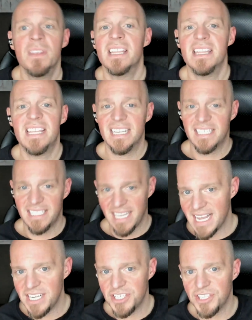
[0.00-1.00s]
The
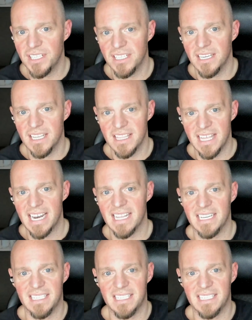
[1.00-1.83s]
attention that it's